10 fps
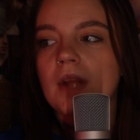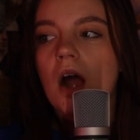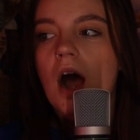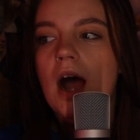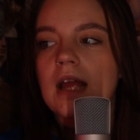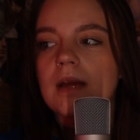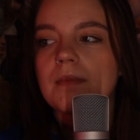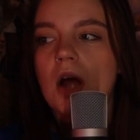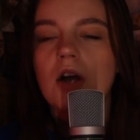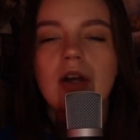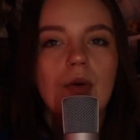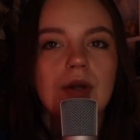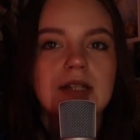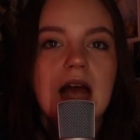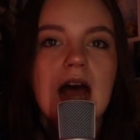I am not
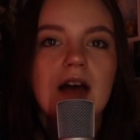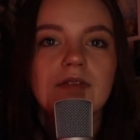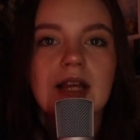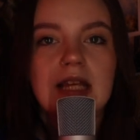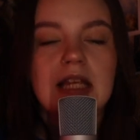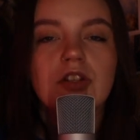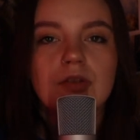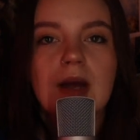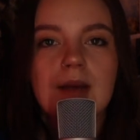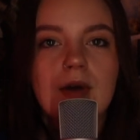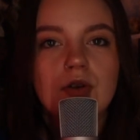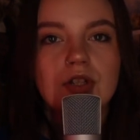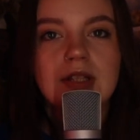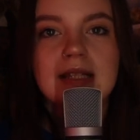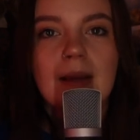going to have like each of my
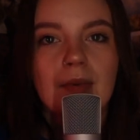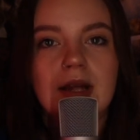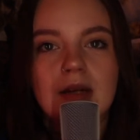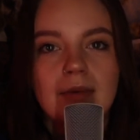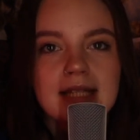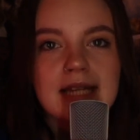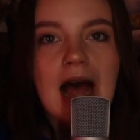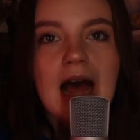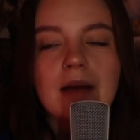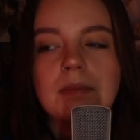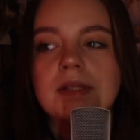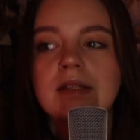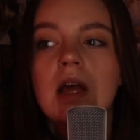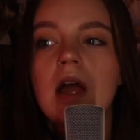emotions separated with tabs.